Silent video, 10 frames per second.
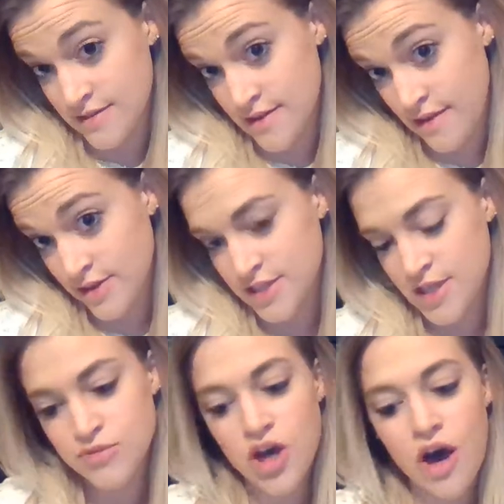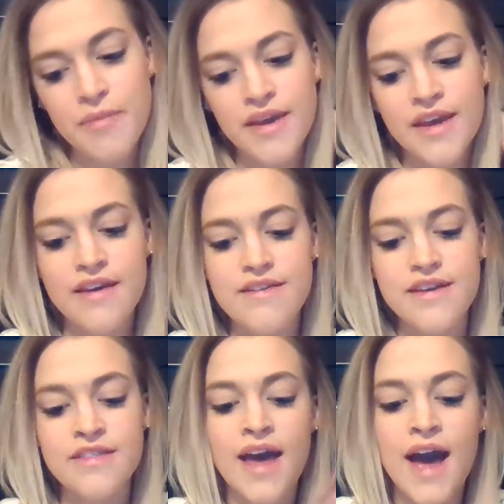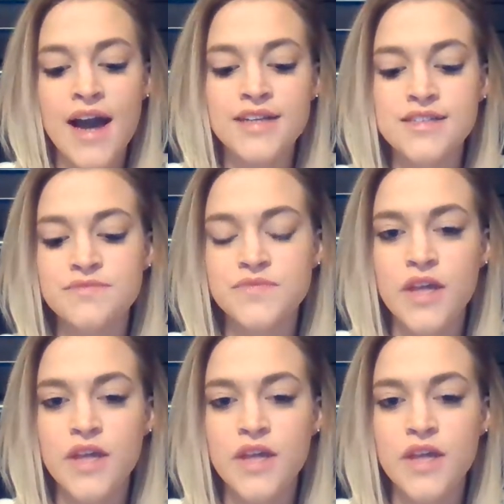another subtopic in the Act.